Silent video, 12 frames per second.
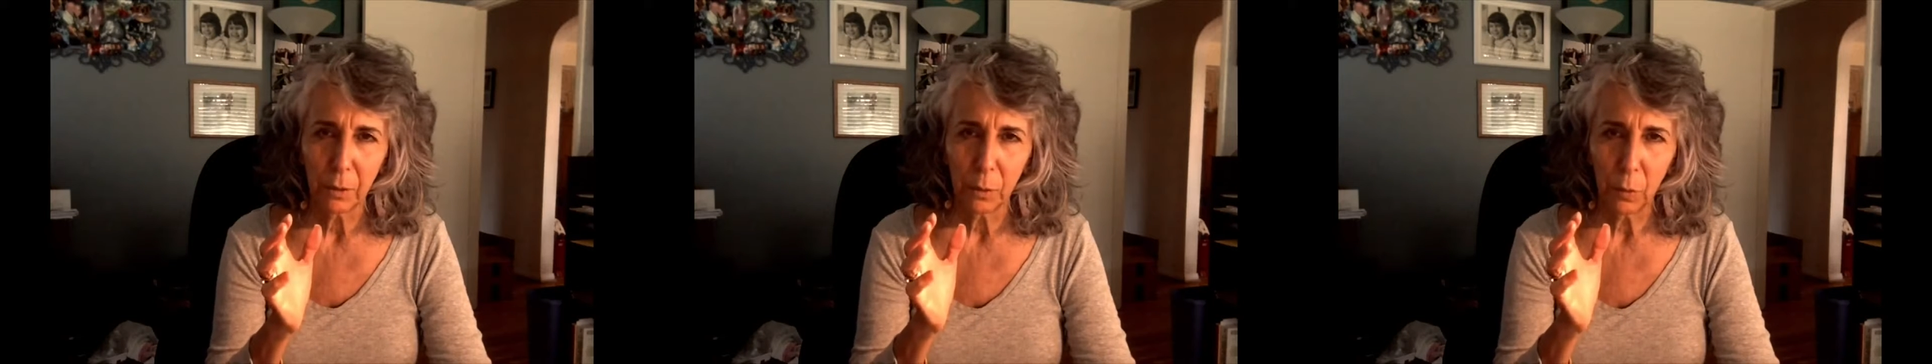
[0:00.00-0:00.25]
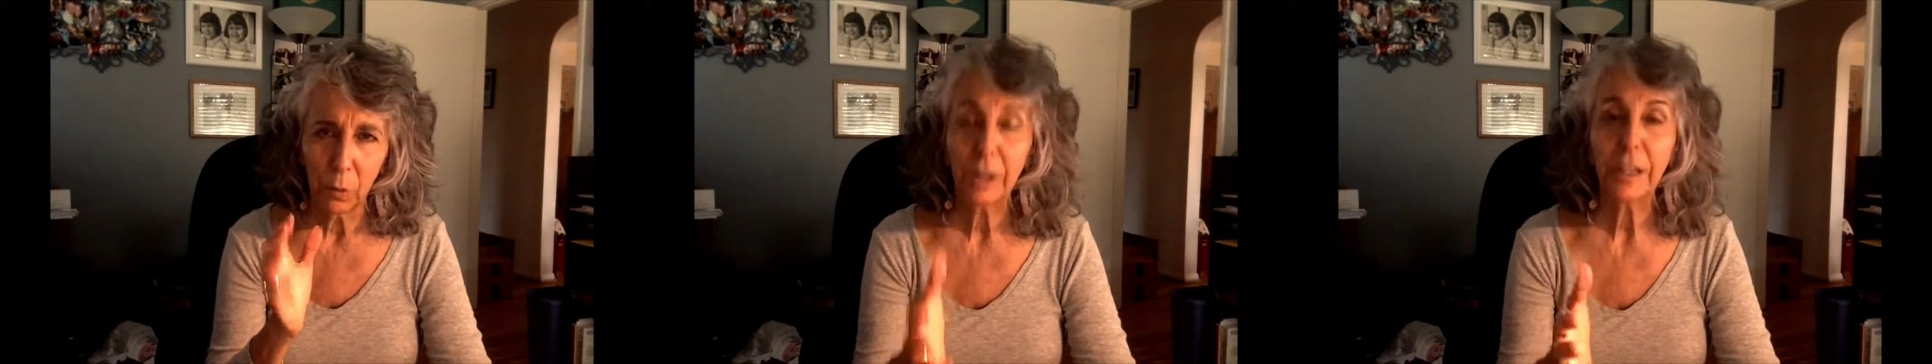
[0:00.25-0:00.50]

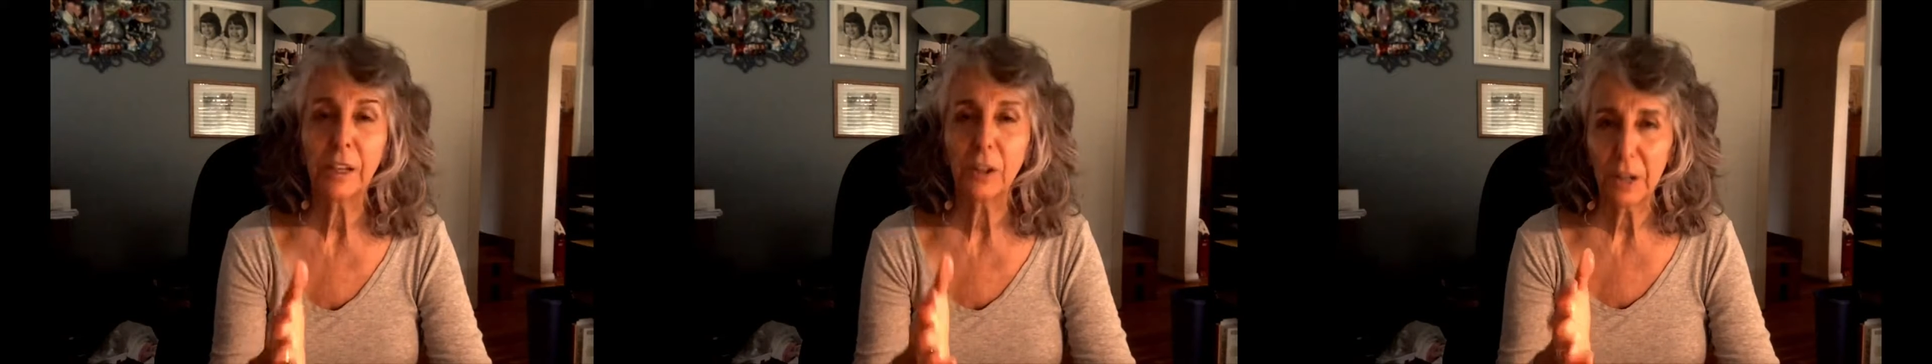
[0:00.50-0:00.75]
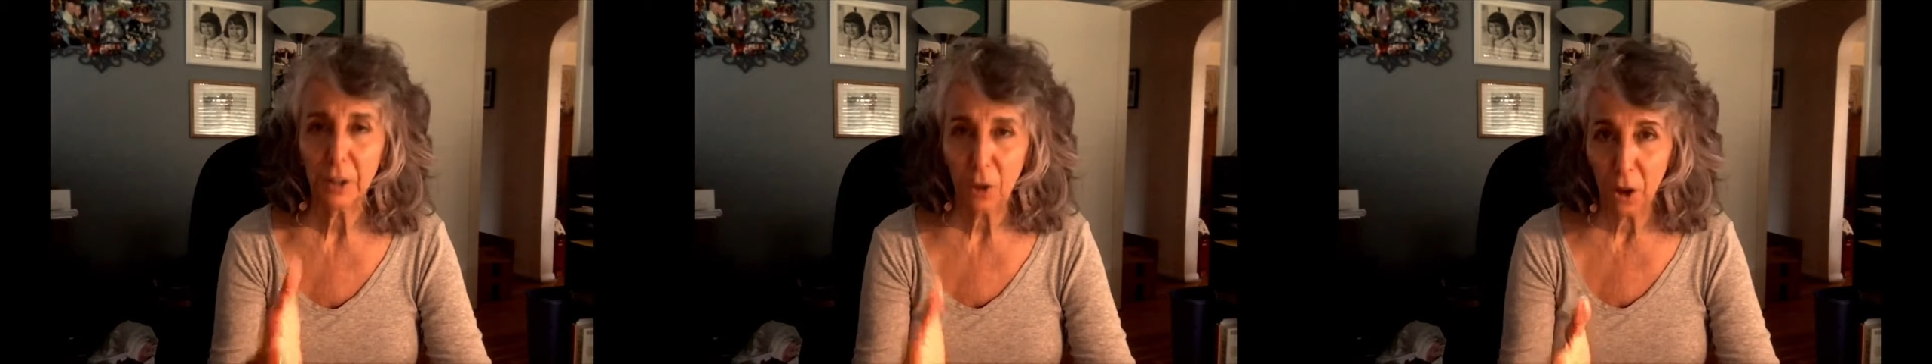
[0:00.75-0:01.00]
working
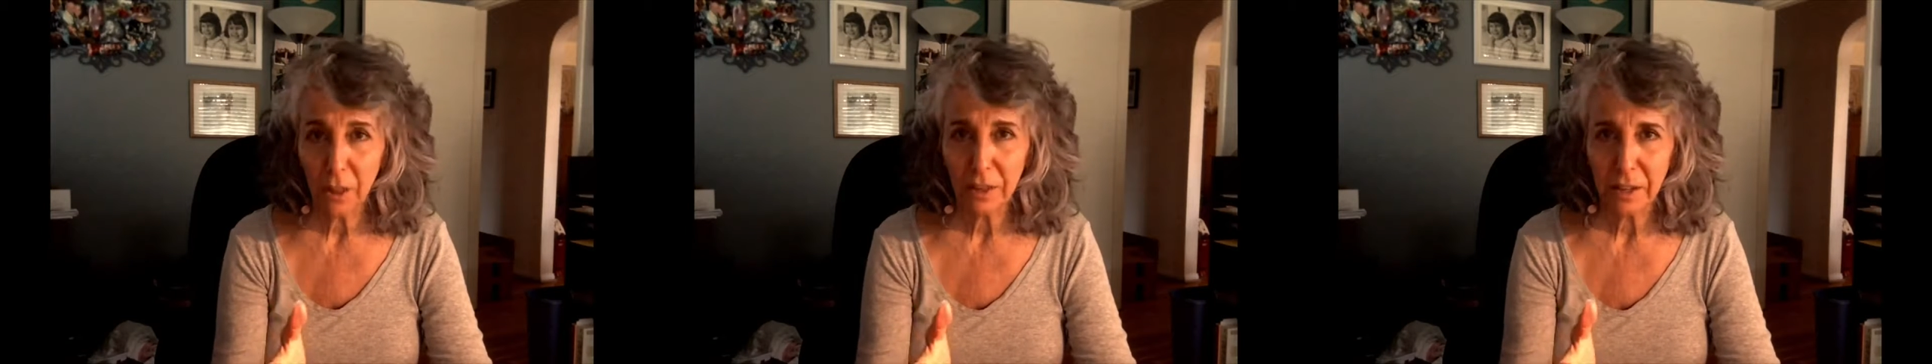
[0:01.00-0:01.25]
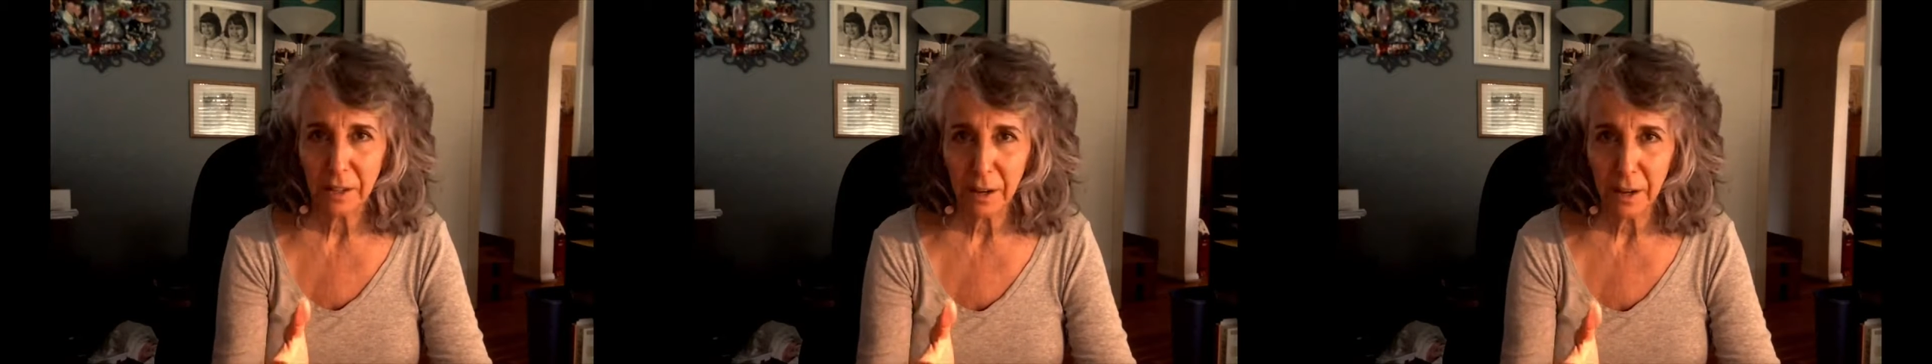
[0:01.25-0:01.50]
on all
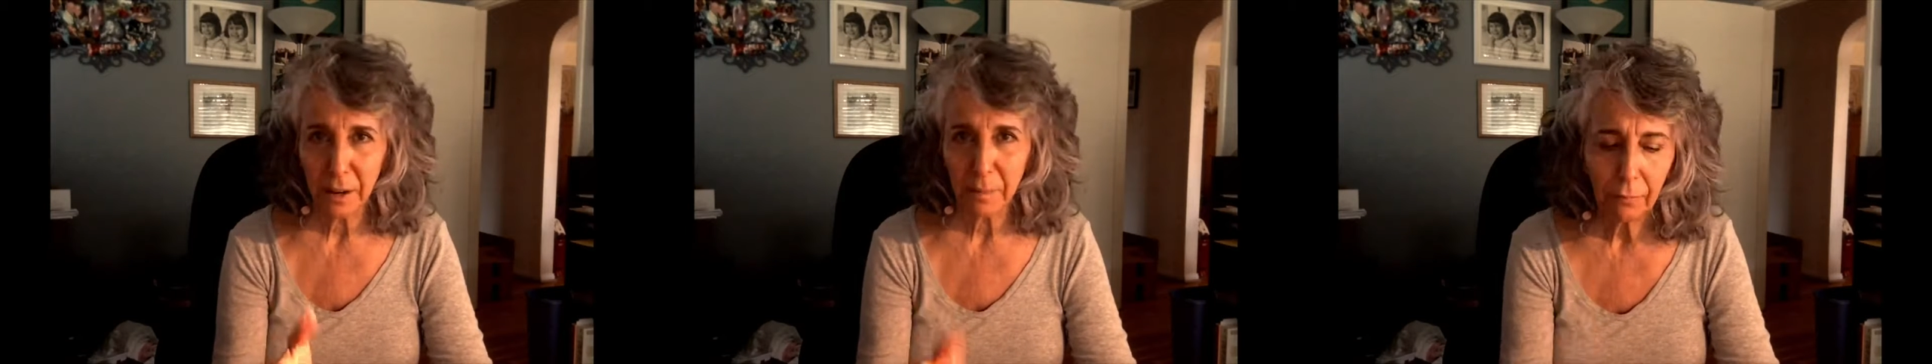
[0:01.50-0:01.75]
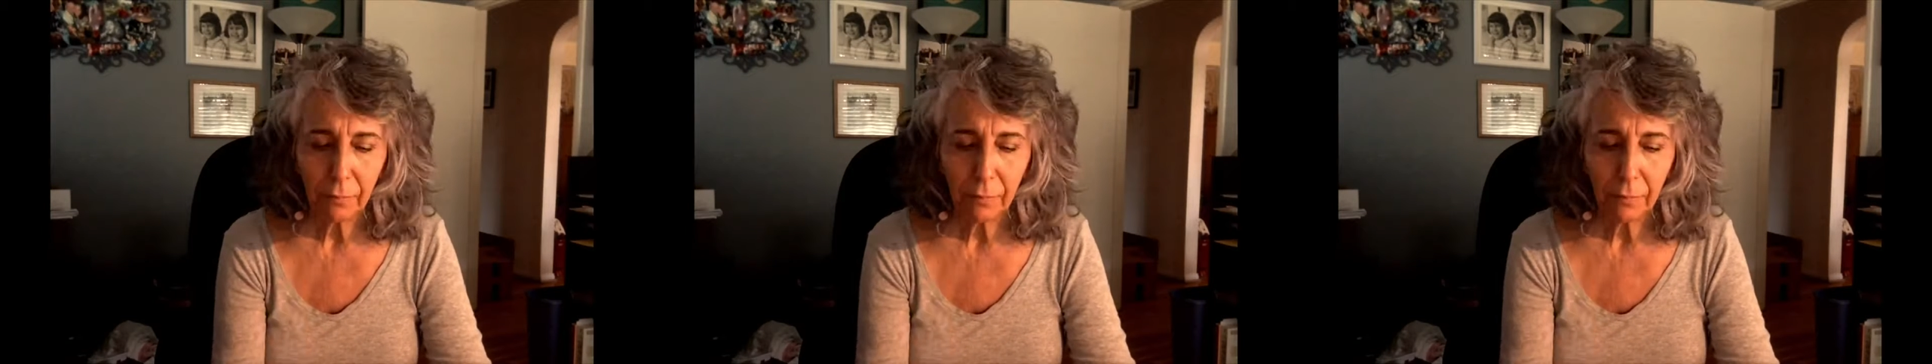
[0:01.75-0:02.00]
the time.
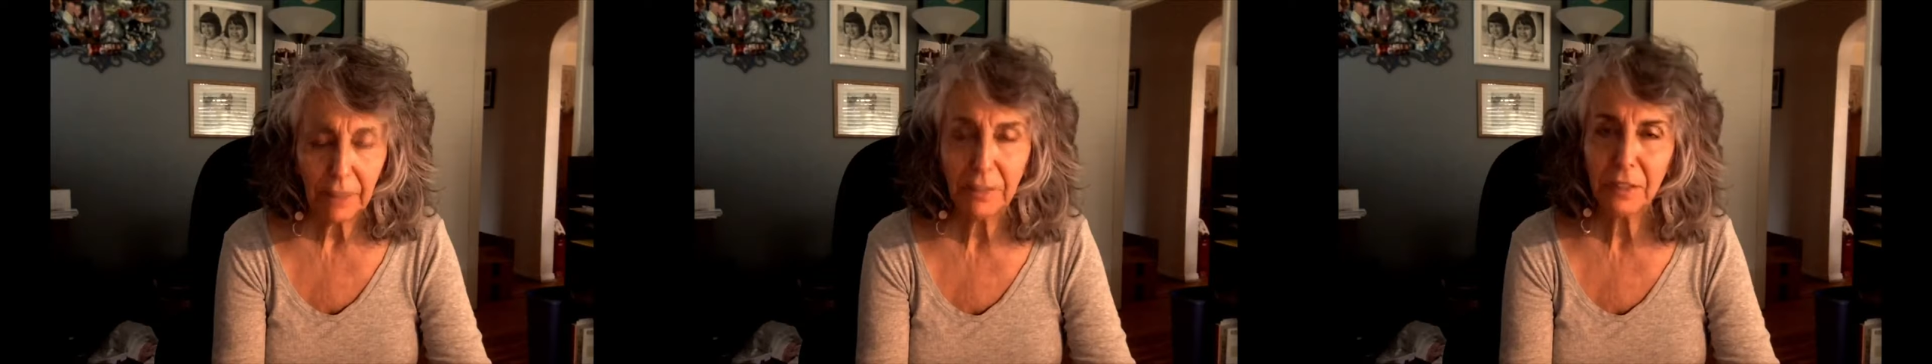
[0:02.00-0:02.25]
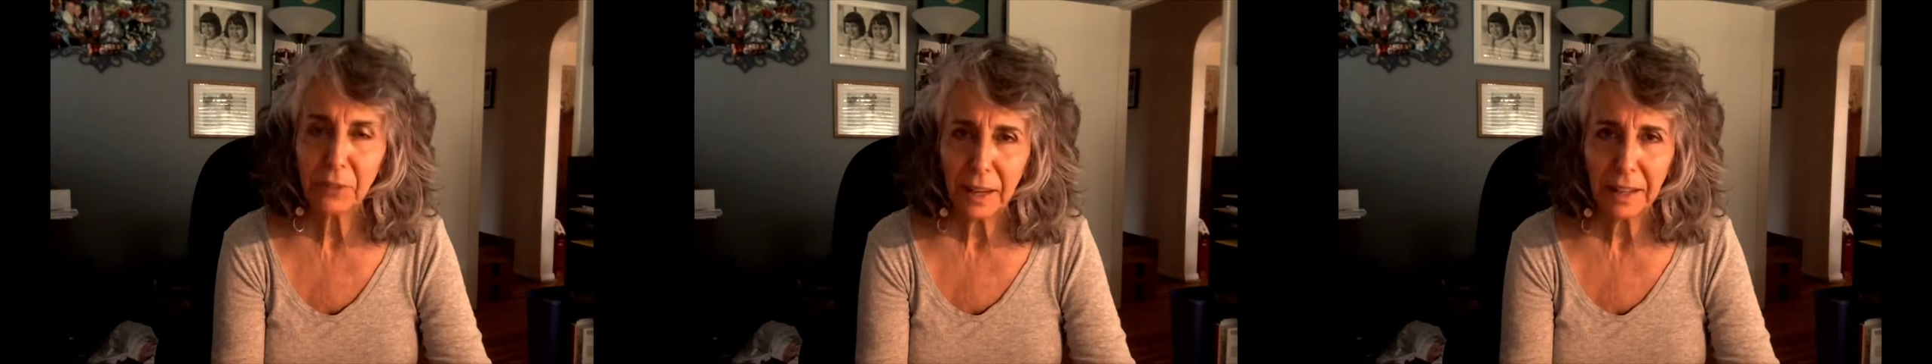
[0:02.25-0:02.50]
In
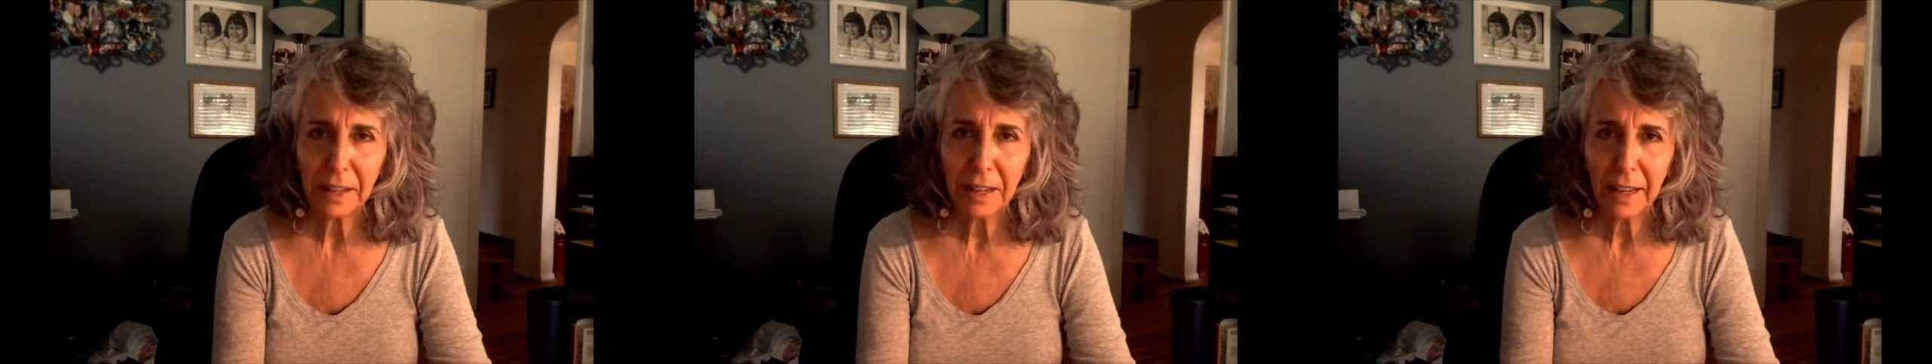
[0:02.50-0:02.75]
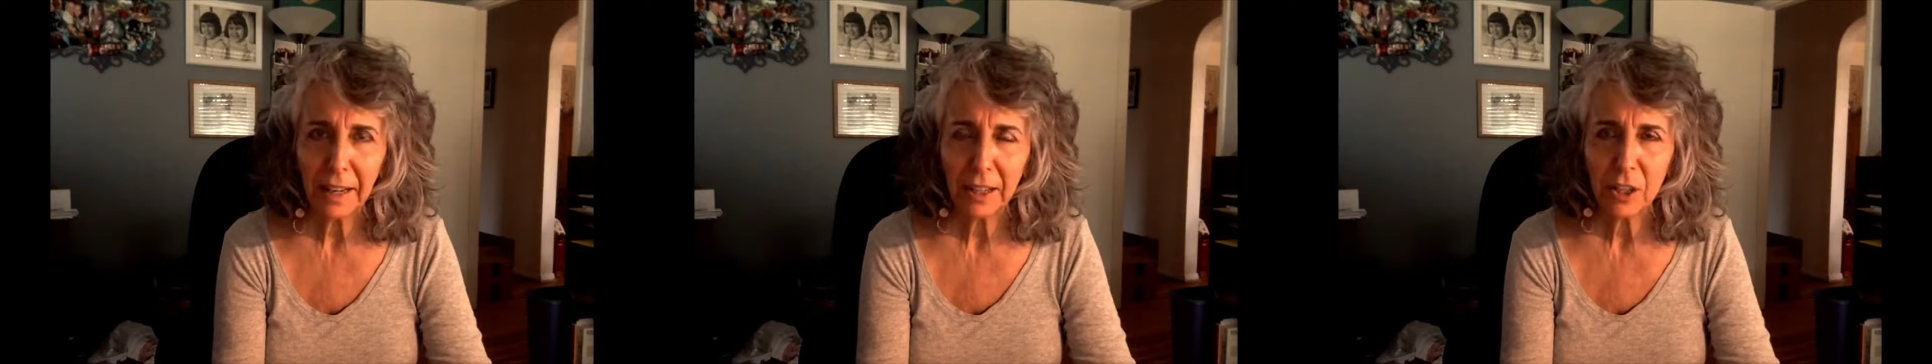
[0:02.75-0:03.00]
this day and
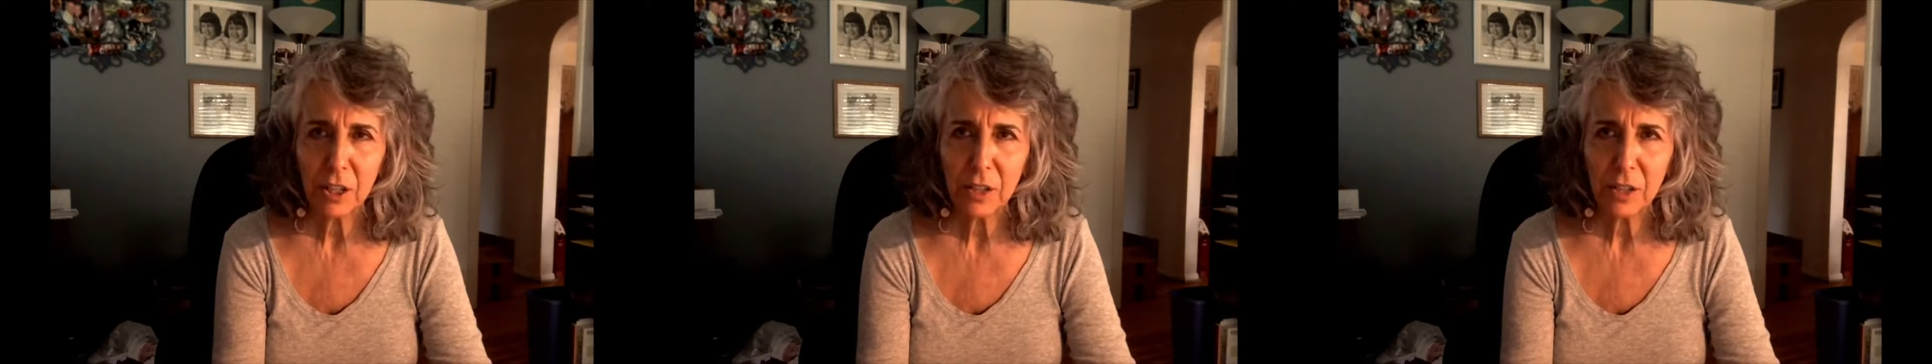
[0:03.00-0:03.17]
age,